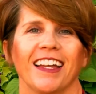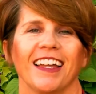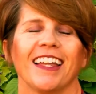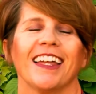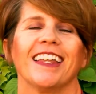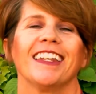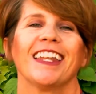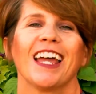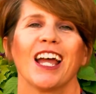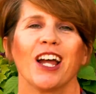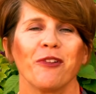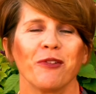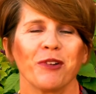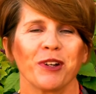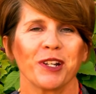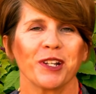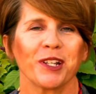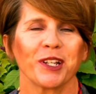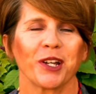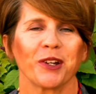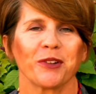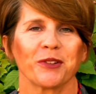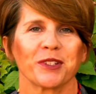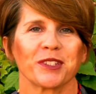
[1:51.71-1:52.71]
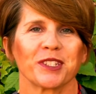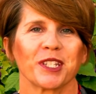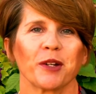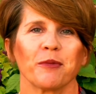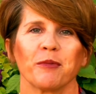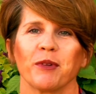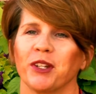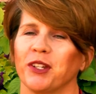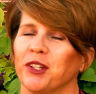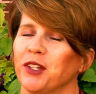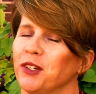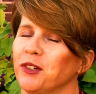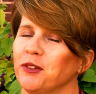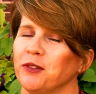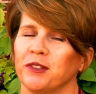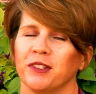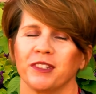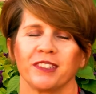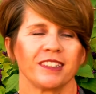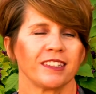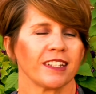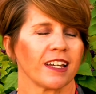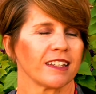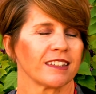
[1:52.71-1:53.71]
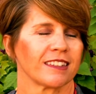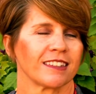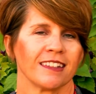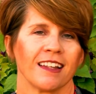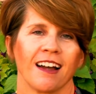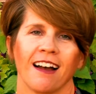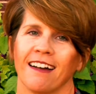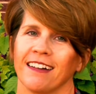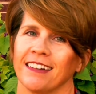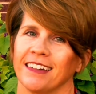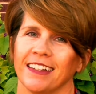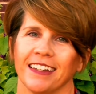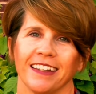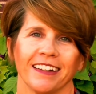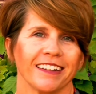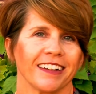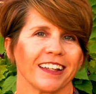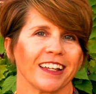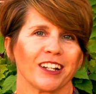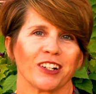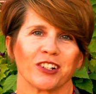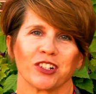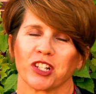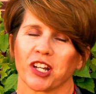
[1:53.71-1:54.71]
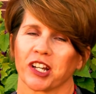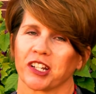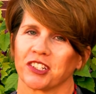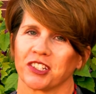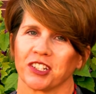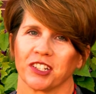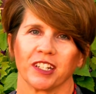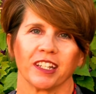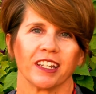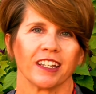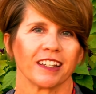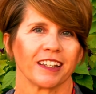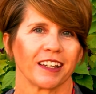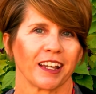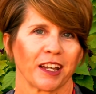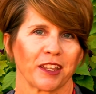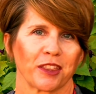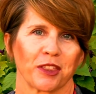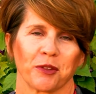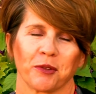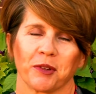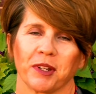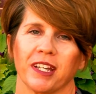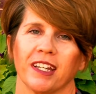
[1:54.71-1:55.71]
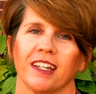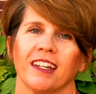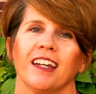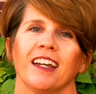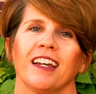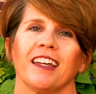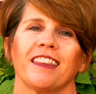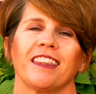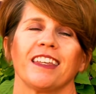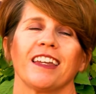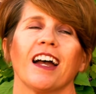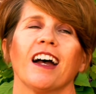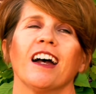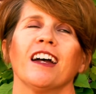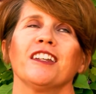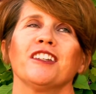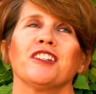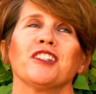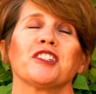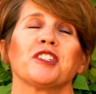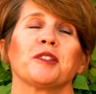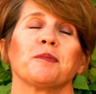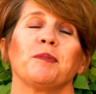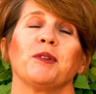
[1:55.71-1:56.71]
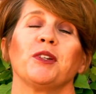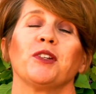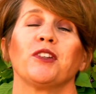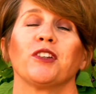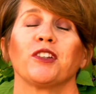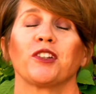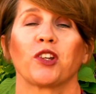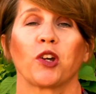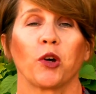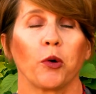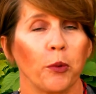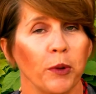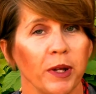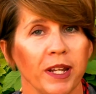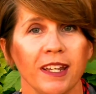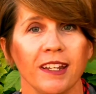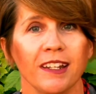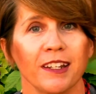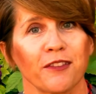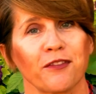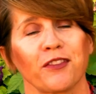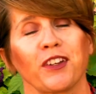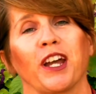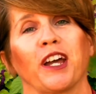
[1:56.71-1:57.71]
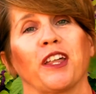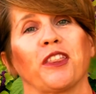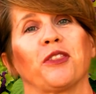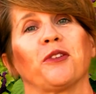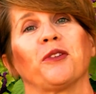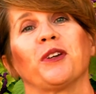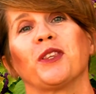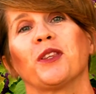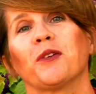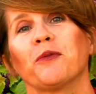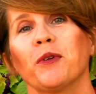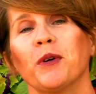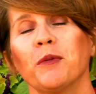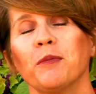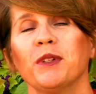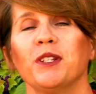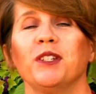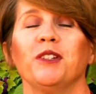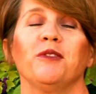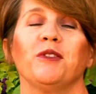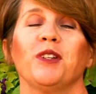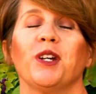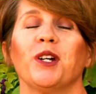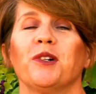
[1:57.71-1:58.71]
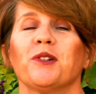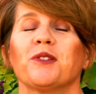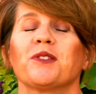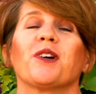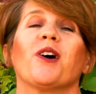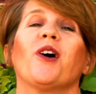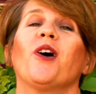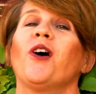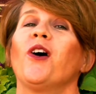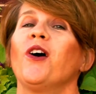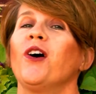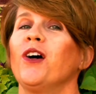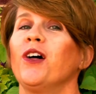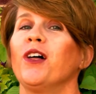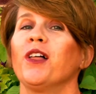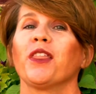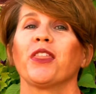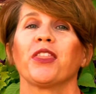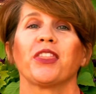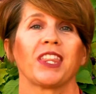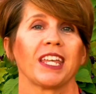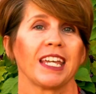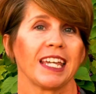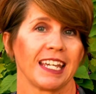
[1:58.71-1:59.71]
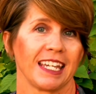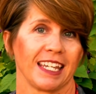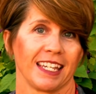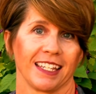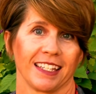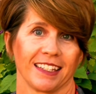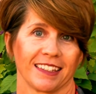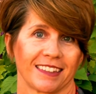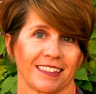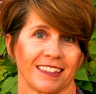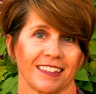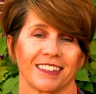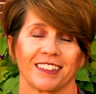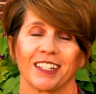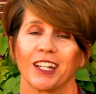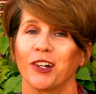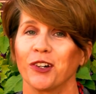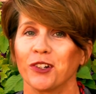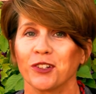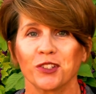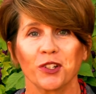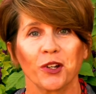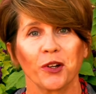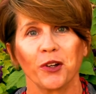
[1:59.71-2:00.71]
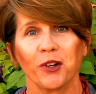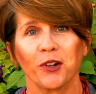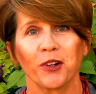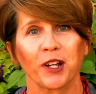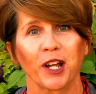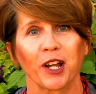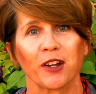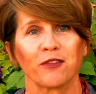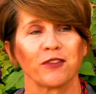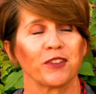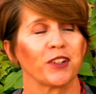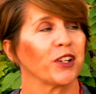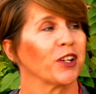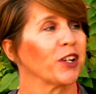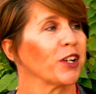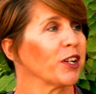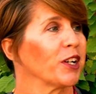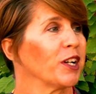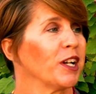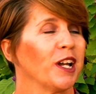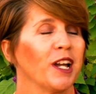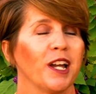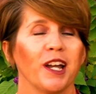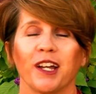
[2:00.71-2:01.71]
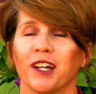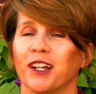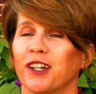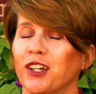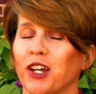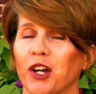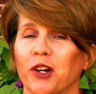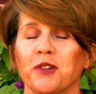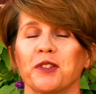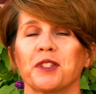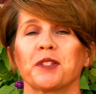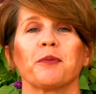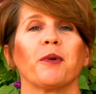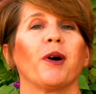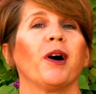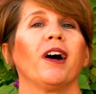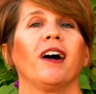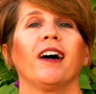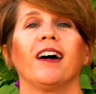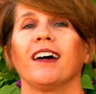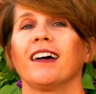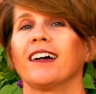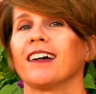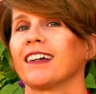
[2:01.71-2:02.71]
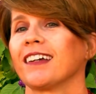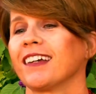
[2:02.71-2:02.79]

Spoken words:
And now we're going to go to someone who does not need an introduction in Guthrie, the undisputed queen of Guthrie, the woman who knows all things, Territorial Governor, Ghost Walk,